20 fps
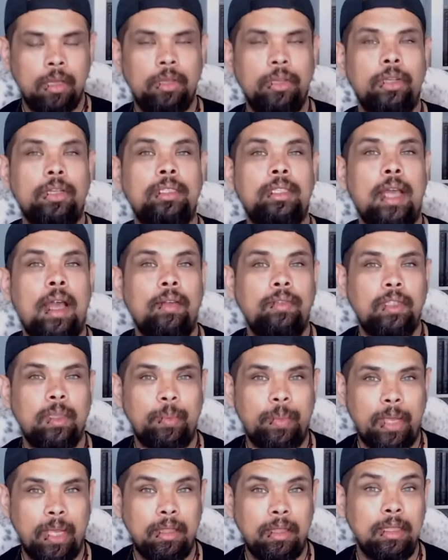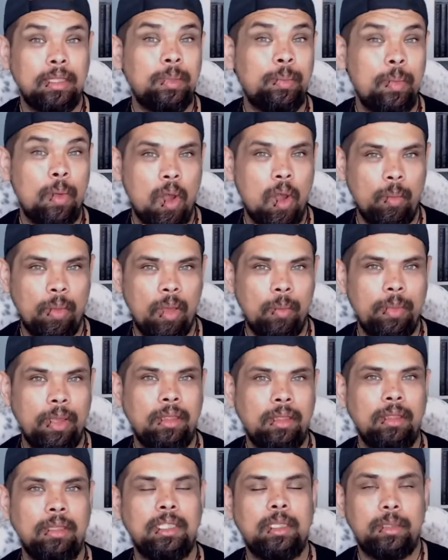yourself to be in this moment,
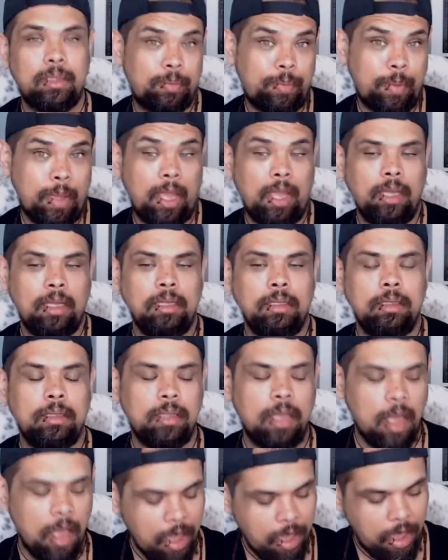be in this space,